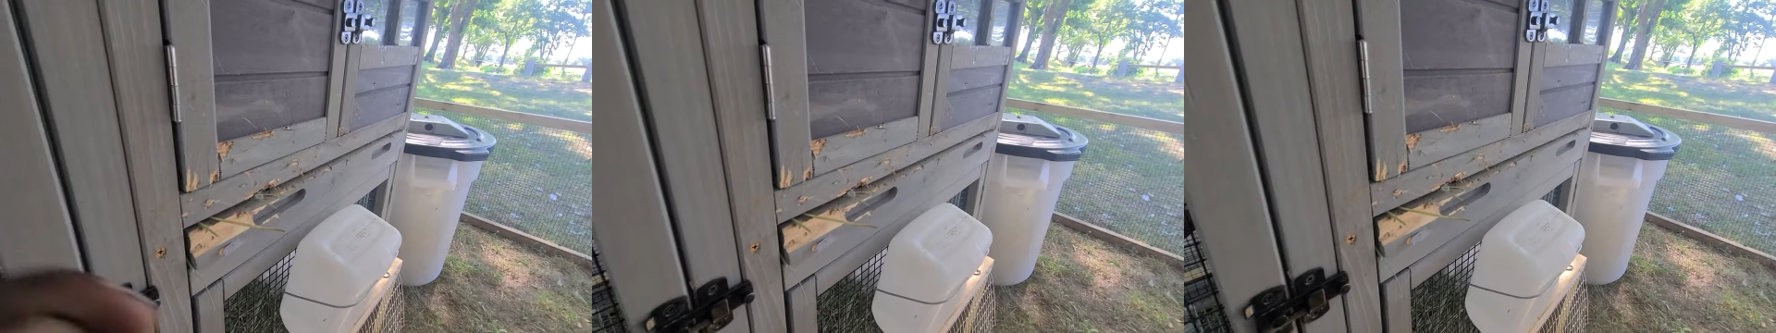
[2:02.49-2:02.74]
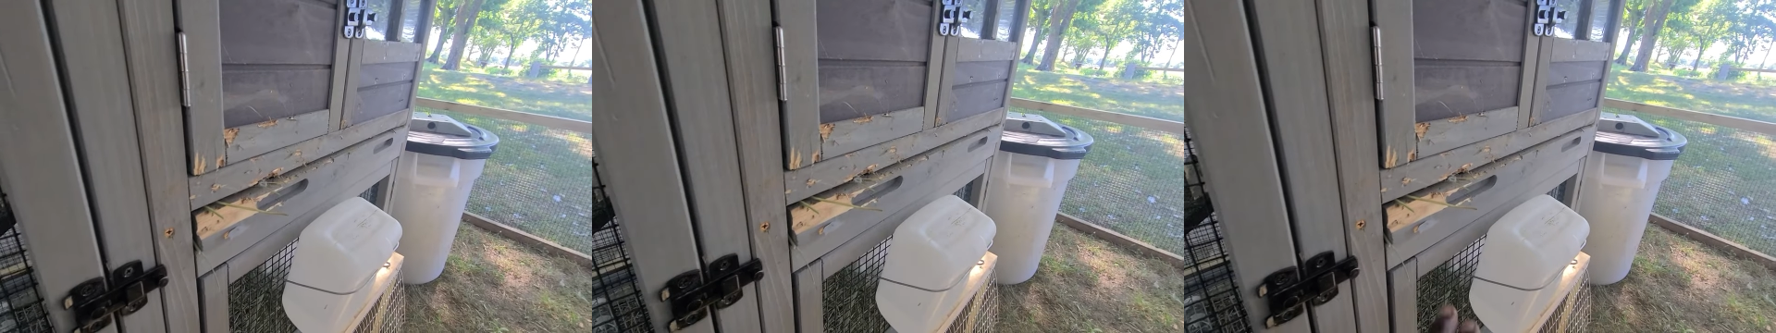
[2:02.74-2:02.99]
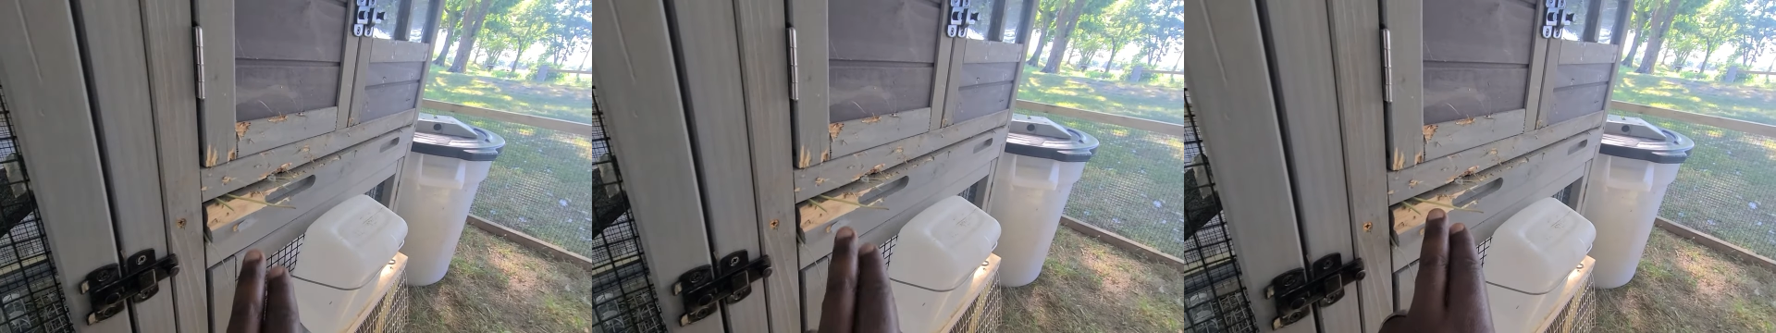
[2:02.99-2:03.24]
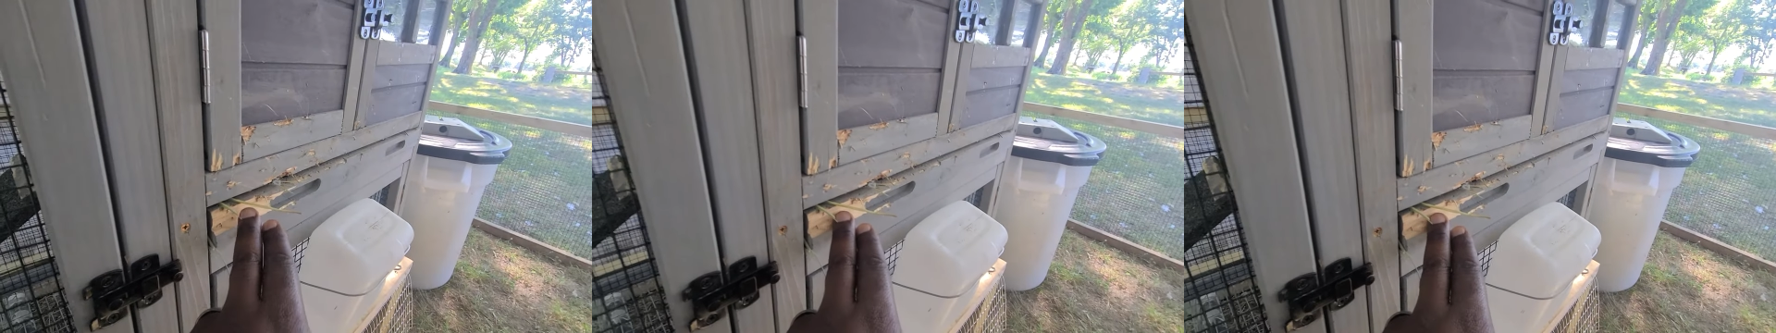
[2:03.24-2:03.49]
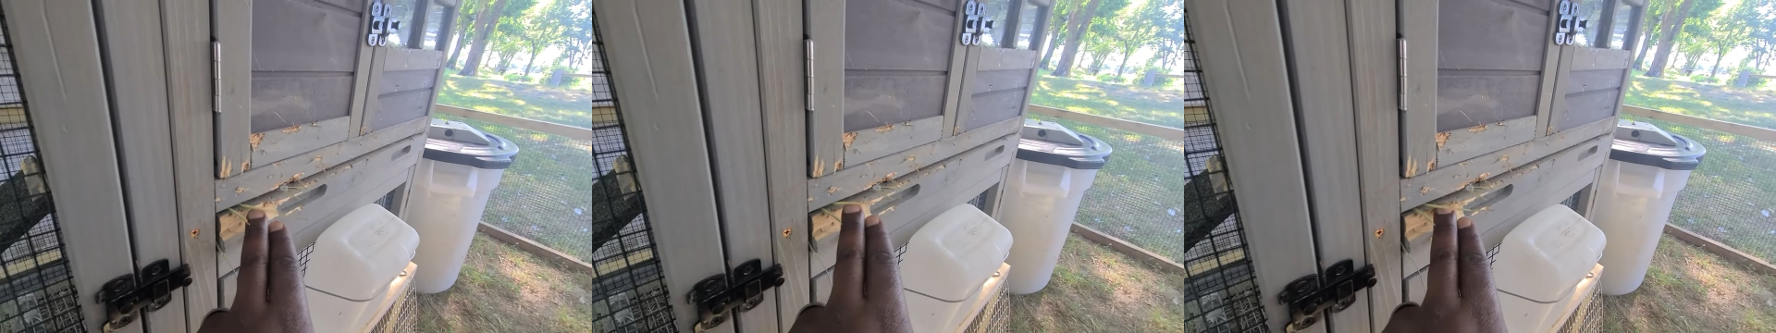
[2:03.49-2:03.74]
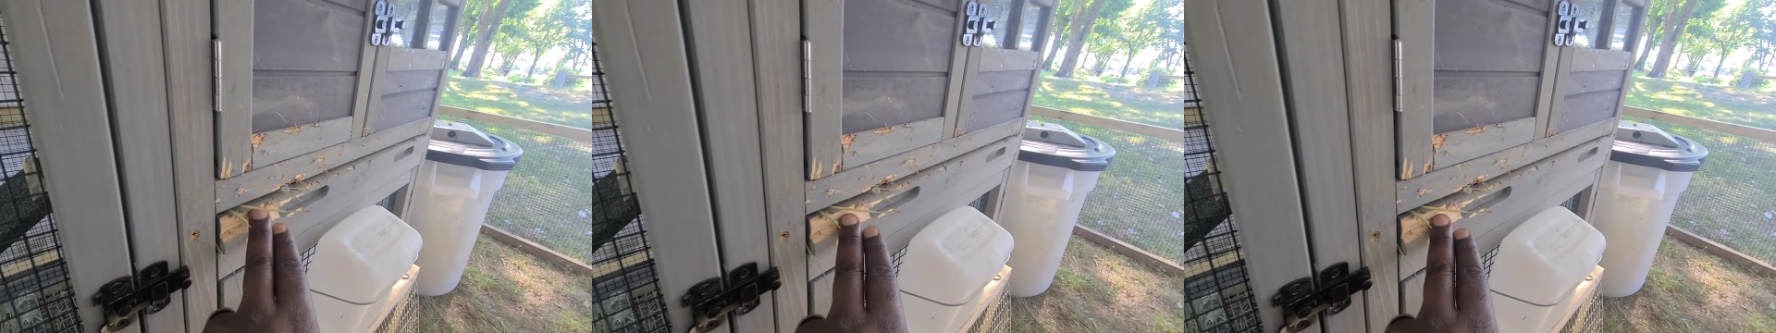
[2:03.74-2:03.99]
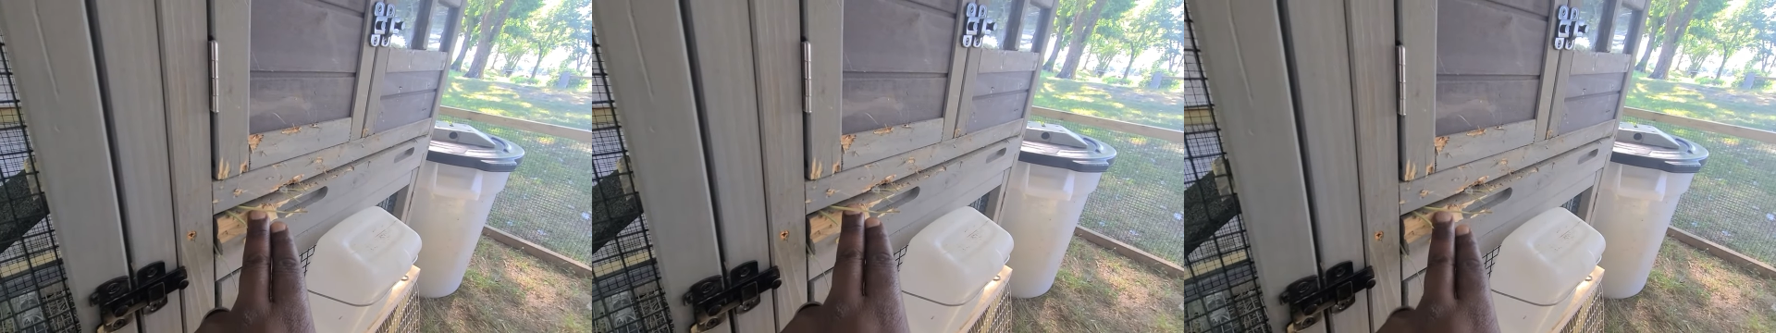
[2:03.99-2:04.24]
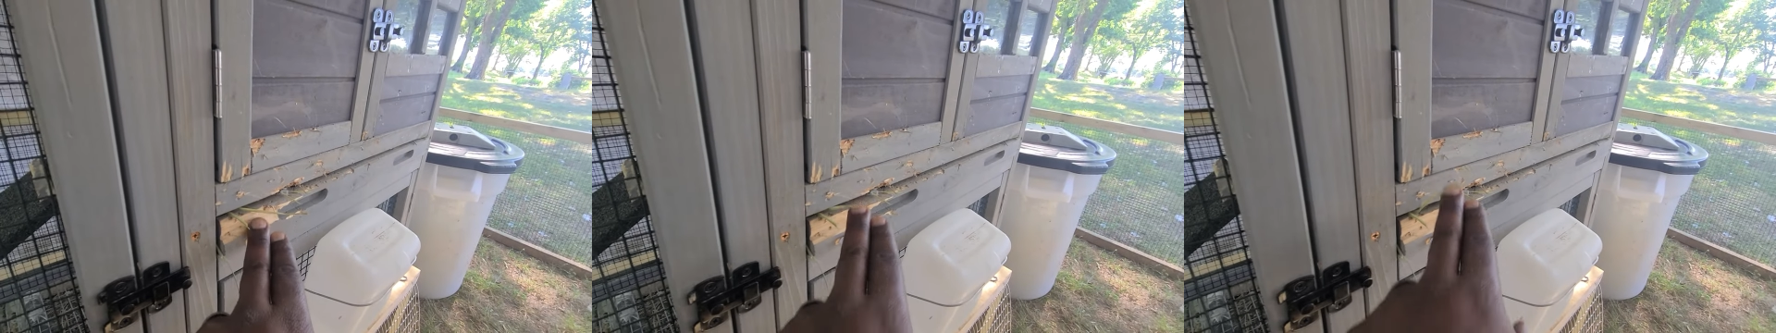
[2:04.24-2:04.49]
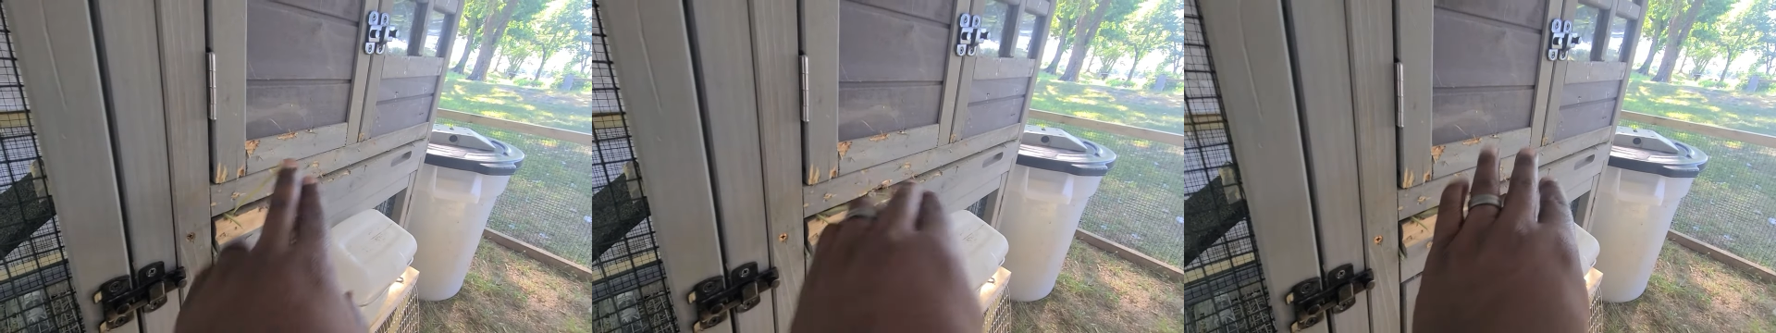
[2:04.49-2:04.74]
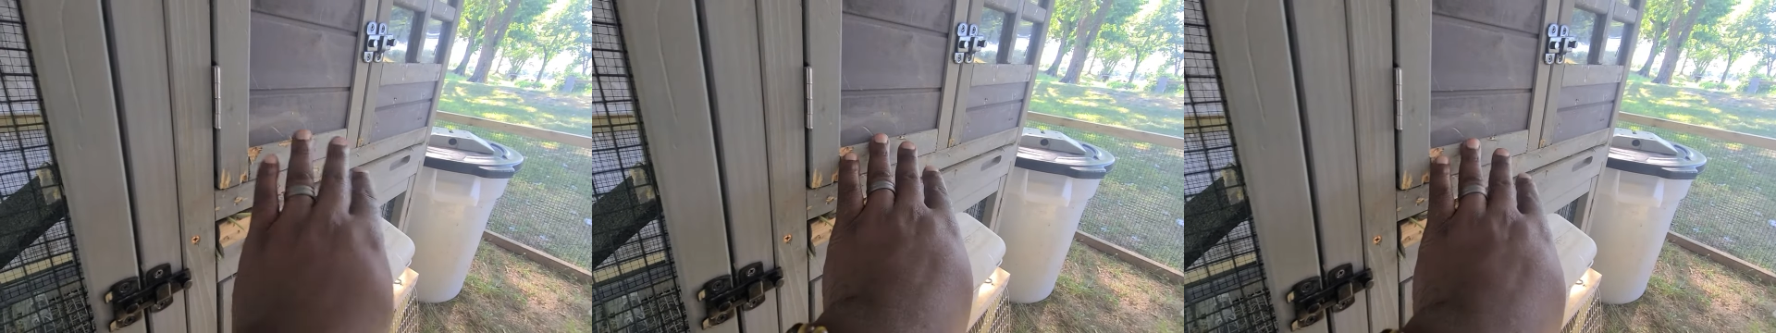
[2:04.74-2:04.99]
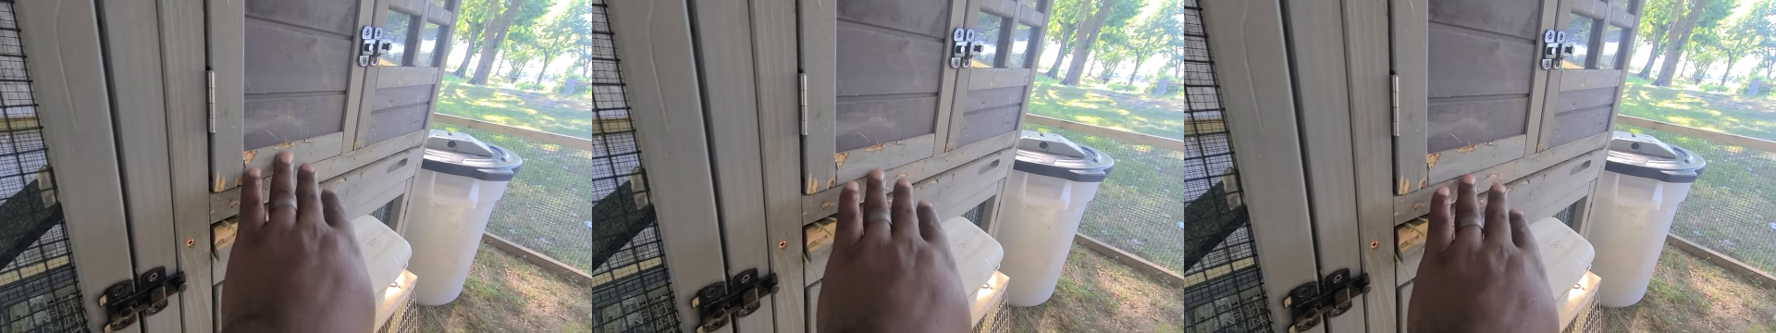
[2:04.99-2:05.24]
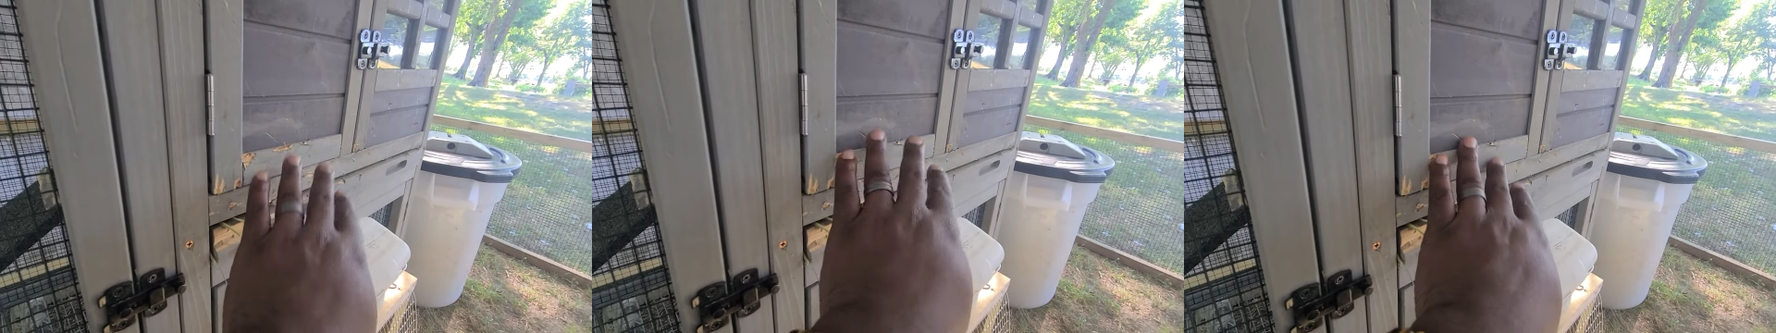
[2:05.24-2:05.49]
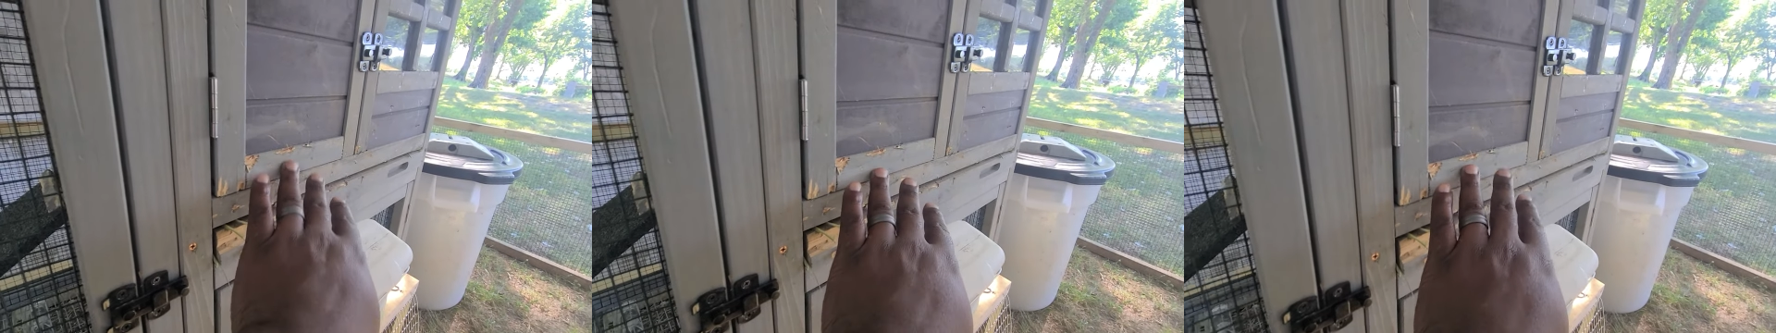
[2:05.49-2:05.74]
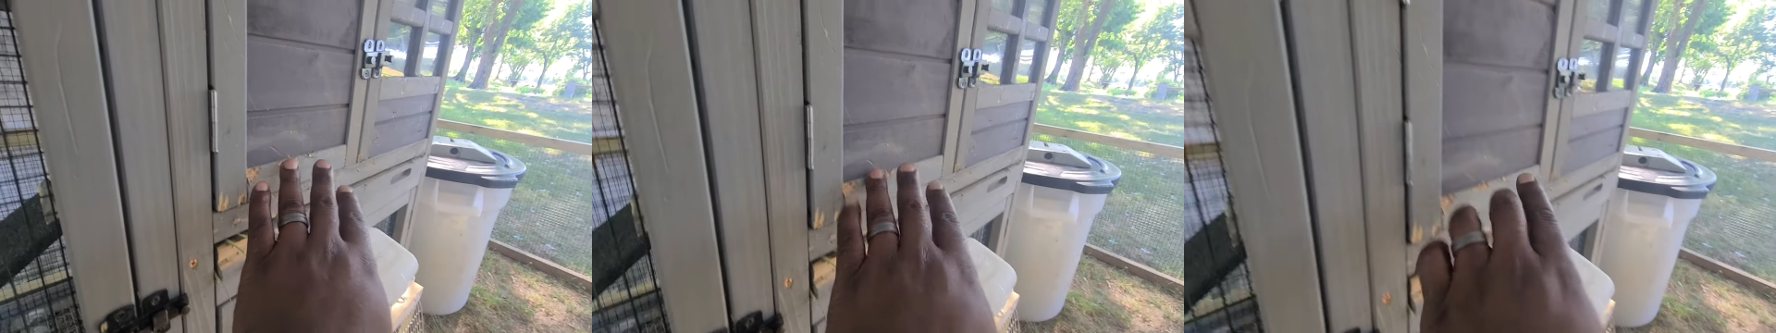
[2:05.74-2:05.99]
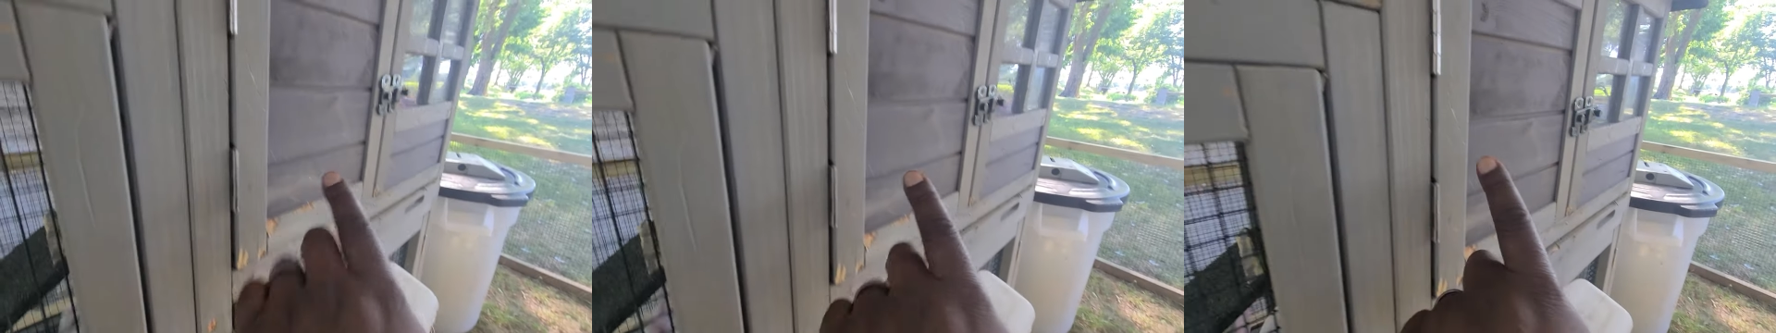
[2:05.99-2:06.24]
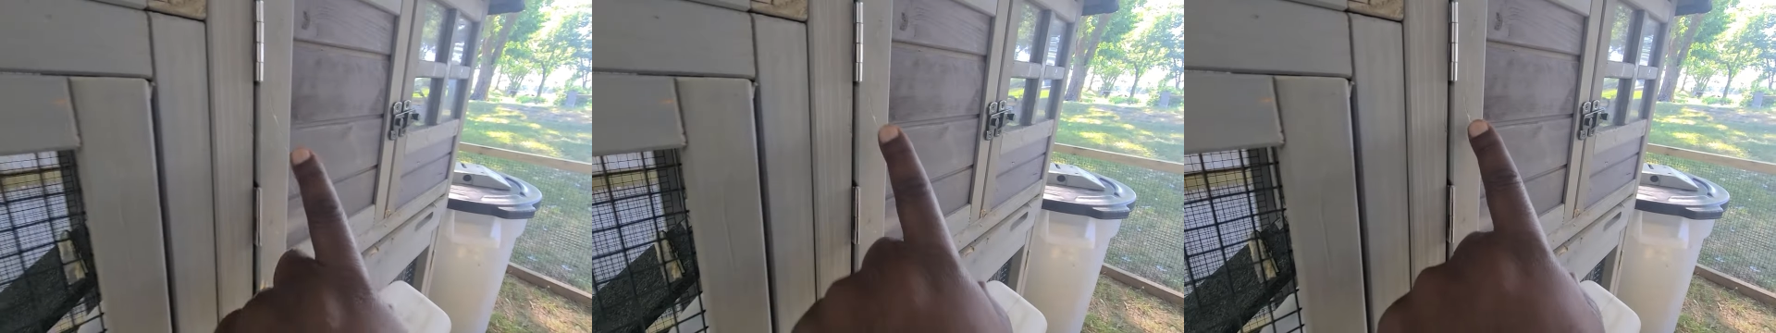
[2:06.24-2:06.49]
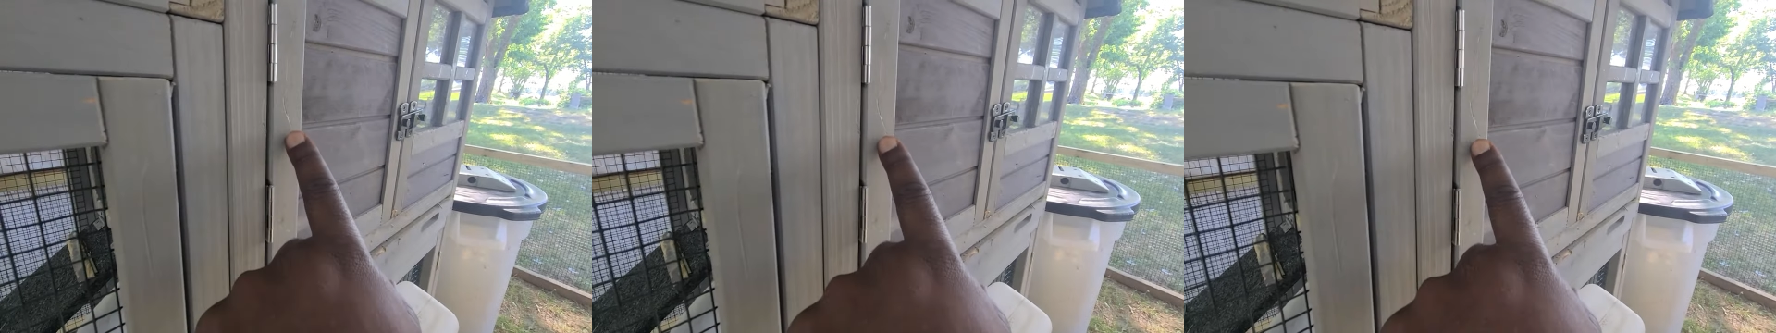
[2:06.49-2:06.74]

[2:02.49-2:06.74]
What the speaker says: No face is visible, so there are no lips to read.